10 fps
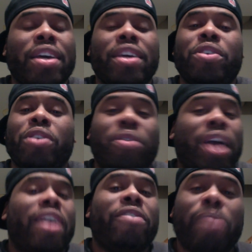
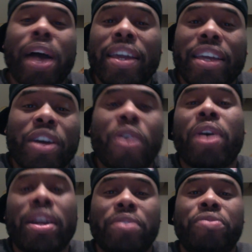Not everybody can
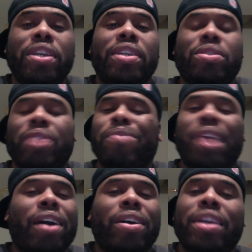go undefeated, so I'm
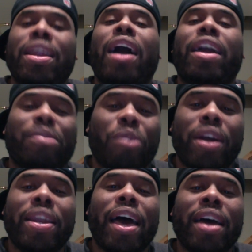not going to knock him
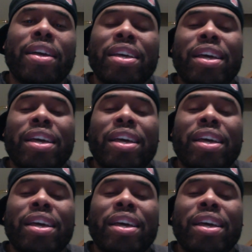on that.